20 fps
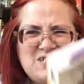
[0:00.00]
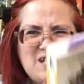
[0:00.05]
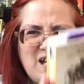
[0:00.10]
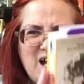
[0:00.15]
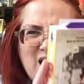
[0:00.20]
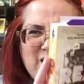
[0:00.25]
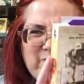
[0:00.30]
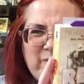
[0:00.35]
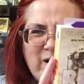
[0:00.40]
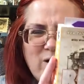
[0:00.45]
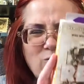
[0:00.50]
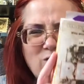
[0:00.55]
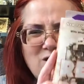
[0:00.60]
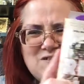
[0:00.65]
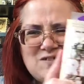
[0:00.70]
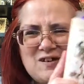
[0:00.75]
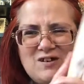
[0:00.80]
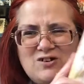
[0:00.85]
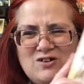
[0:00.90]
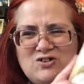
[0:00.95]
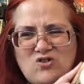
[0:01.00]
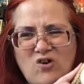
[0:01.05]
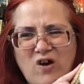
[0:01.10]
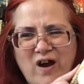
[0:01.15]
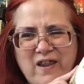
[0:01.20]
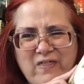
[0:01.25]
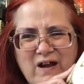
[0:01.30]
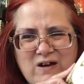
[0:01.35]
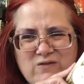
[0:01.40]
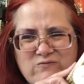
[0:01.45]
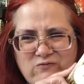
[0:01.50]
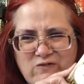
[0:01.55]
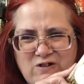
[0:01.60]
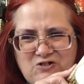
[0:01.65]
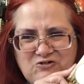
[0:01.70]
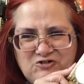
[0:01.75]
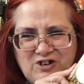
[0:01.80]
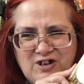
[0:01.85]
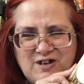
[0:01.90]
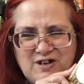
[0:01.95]
time I was gonna try to like
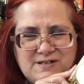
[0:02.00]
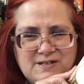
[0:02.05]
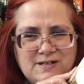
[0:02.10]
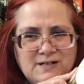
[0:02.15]
finish it